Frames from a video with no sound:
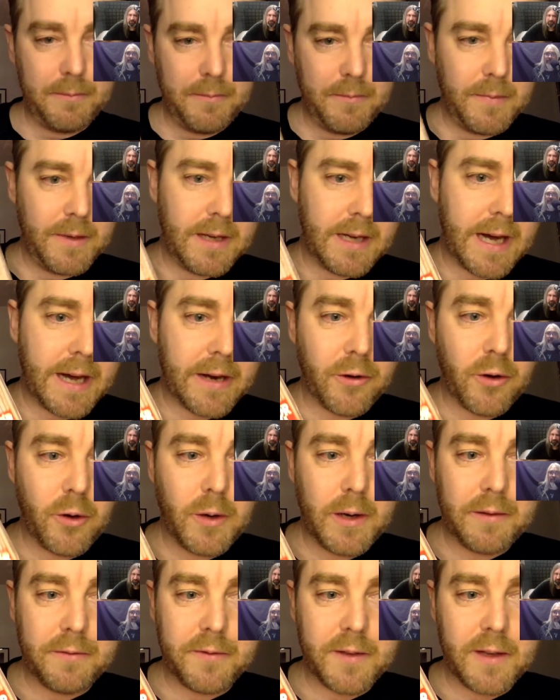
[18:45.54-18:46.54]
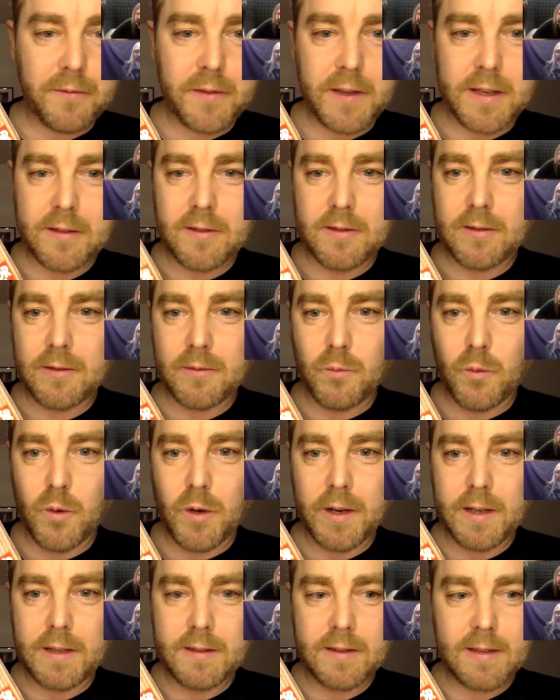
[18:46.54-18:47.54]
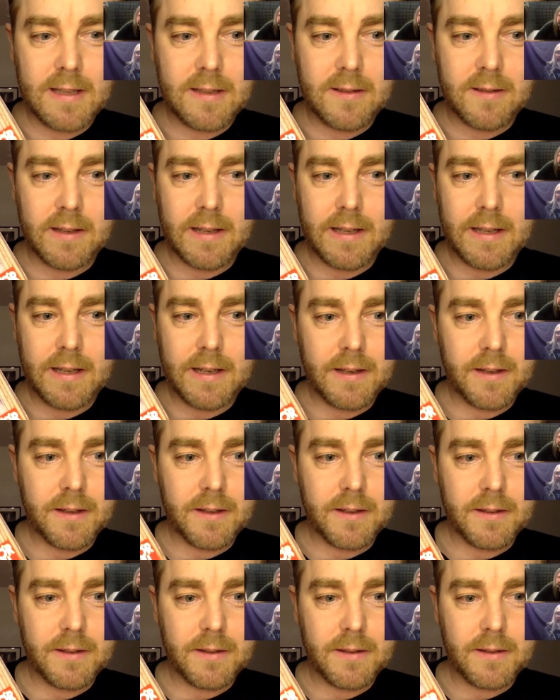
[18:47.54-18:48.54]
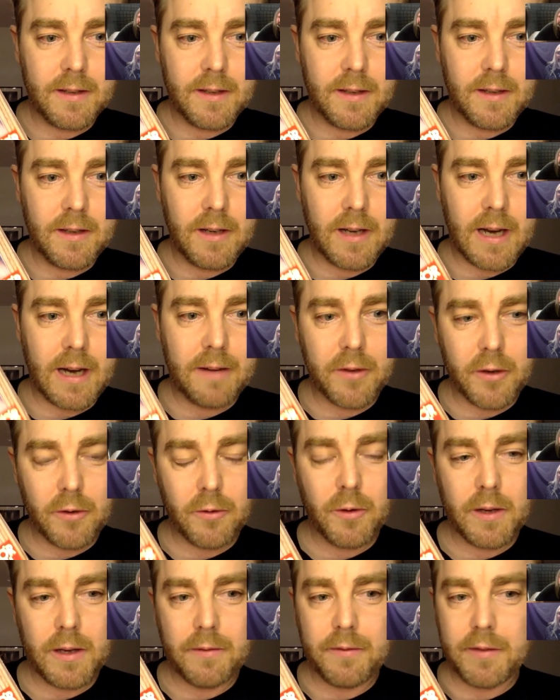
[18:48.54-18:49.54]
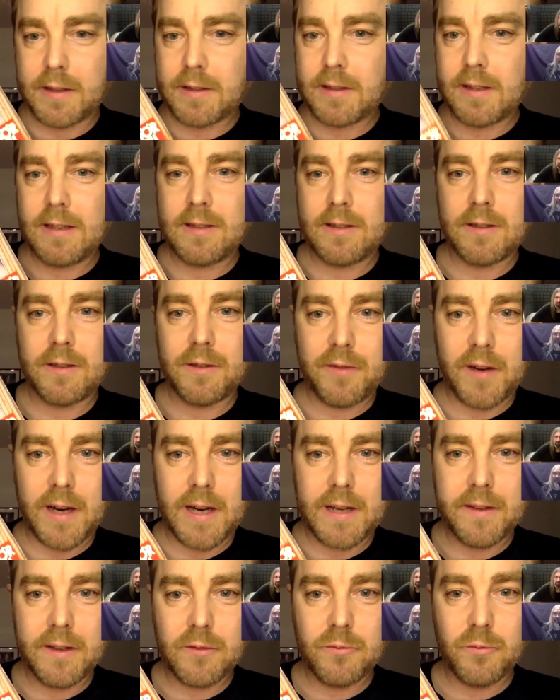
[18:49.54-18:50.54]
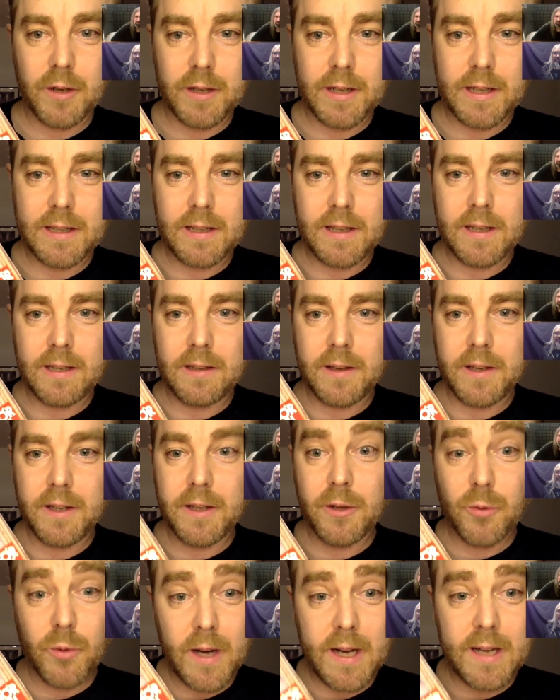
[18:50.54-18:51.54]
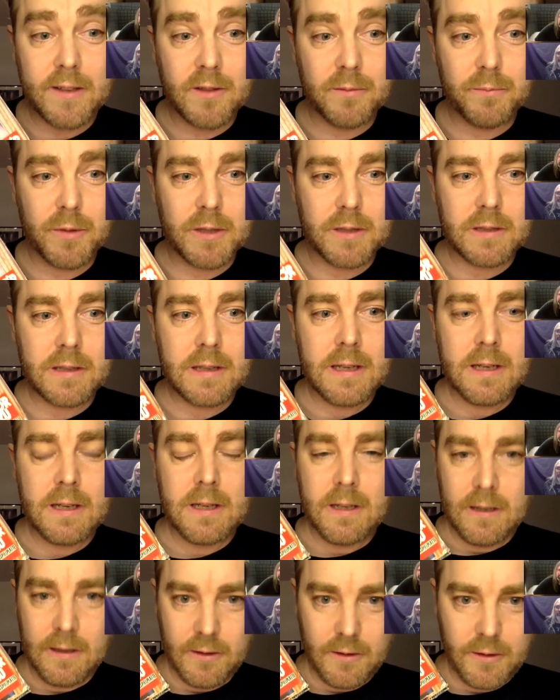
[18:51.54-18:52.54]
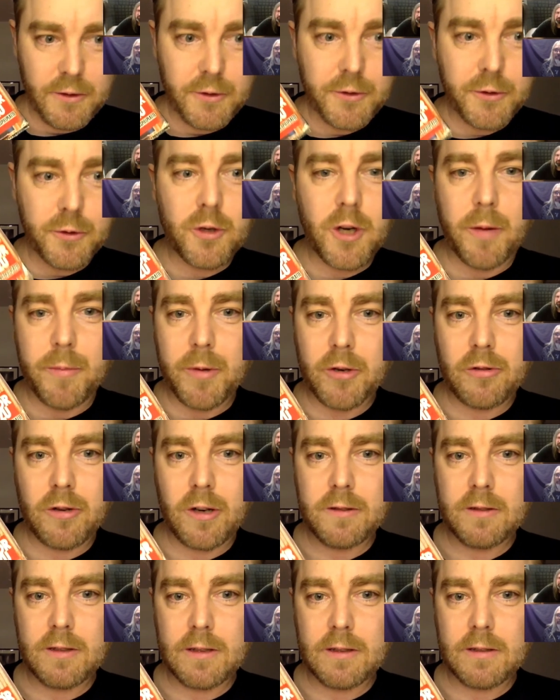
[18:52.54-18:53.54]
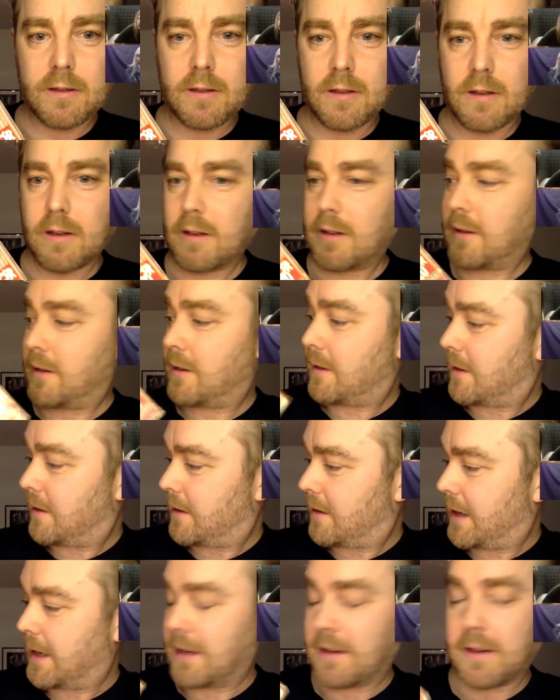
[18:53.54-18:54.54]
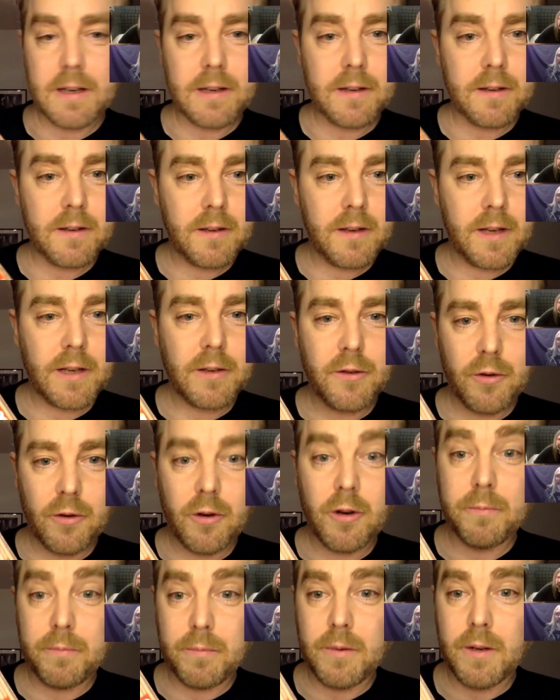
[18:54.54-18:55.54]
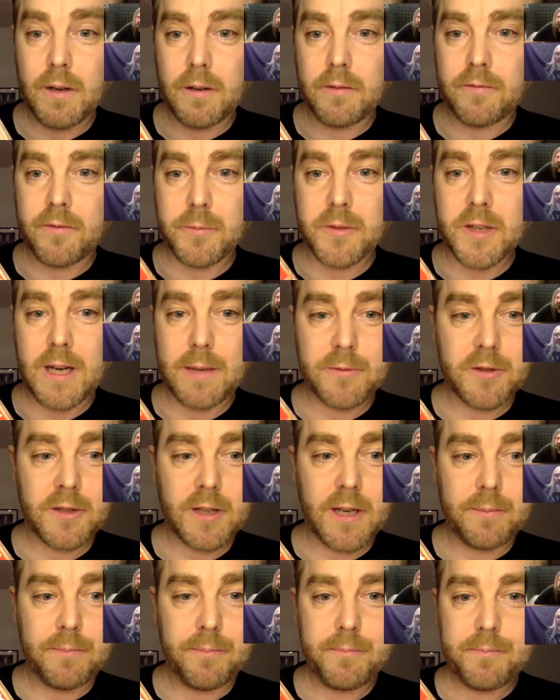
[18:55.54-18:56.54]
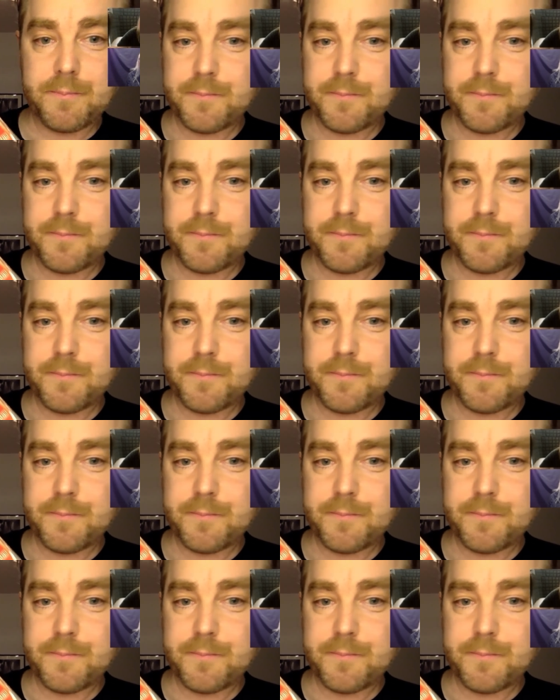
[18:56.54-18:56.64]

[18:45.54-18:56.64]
I don't know if this one is easily. I don't know if it's easy to find this one in the US, but you do come across it in Europe from time to time.